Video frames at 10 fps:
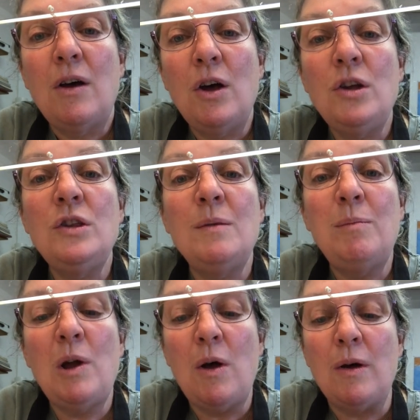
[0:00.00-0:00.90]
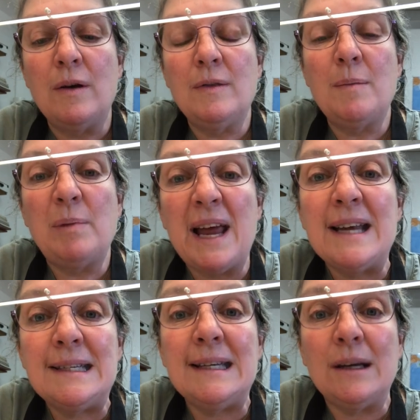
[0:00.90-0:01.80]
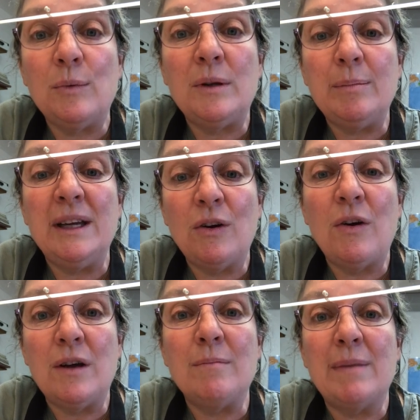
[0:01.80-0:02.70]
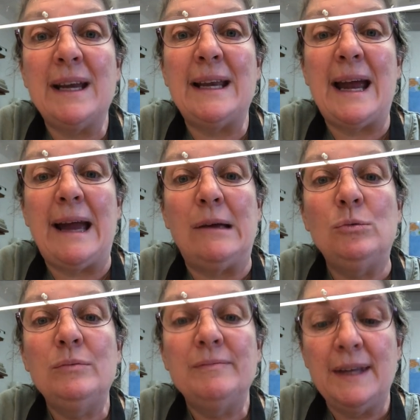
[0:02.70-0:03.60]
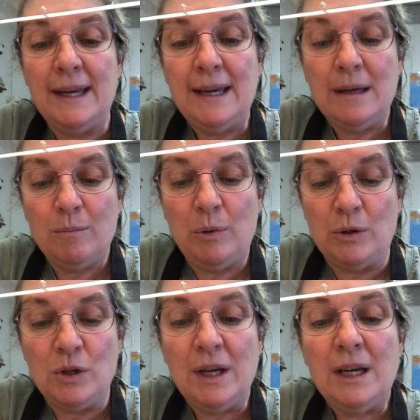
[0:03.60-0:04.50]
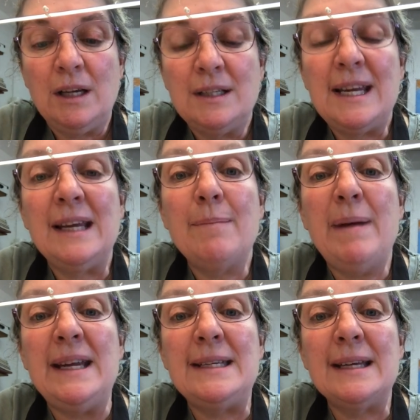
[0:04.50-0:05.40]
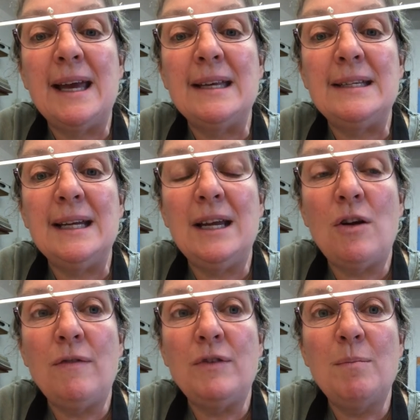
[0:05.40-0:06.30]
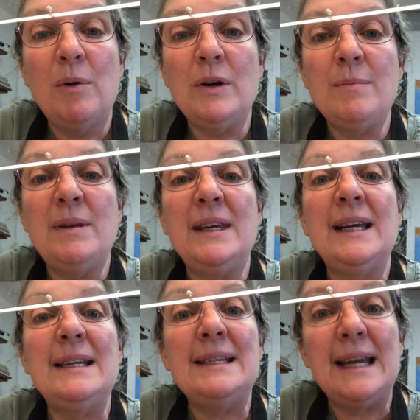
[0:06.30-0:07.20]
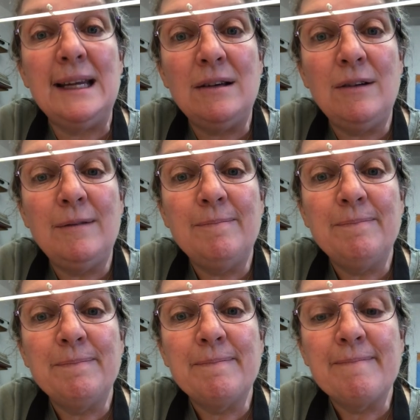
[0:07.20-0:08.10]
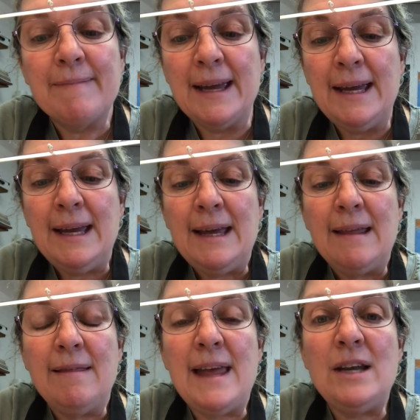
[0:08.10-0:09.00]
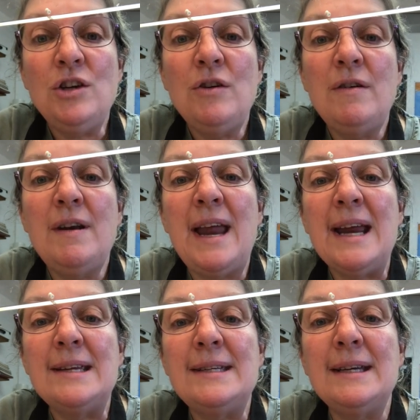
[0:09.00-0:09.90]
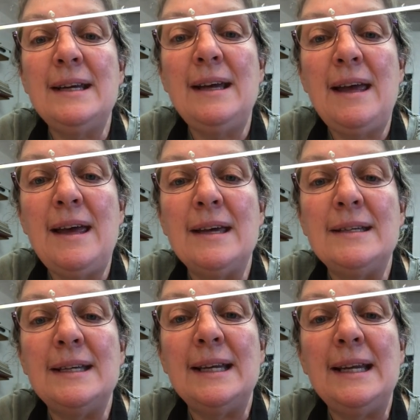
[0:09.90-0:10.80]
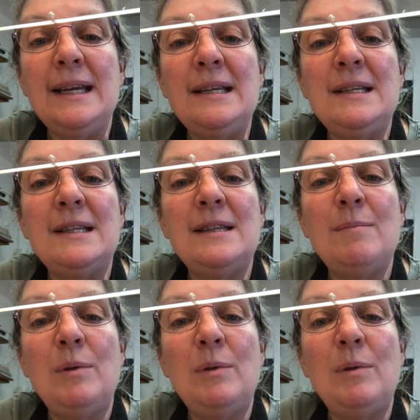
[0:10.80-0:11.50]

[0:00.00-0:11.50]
on the block. The plastic will be gone by now, but take a base cut to get off the bottom of the container. Then your next cut into the